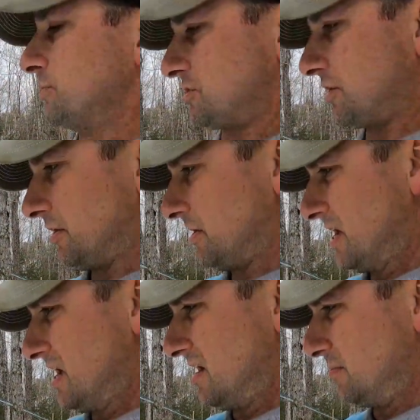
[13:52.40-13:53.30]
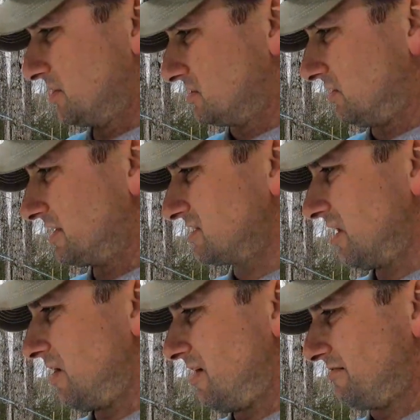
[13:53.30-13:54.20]
I'm gonna slice
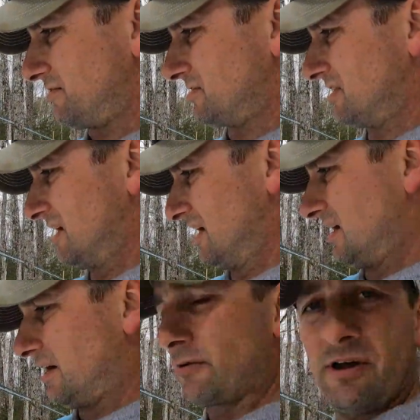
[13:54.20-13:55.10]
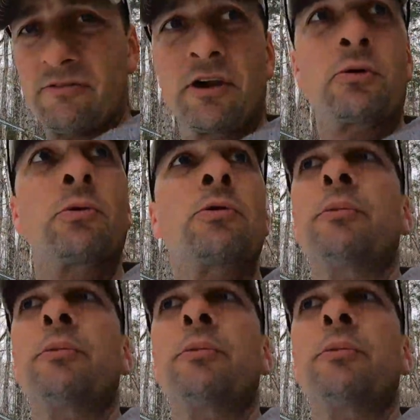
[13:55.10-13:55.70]
it off because I don't have another one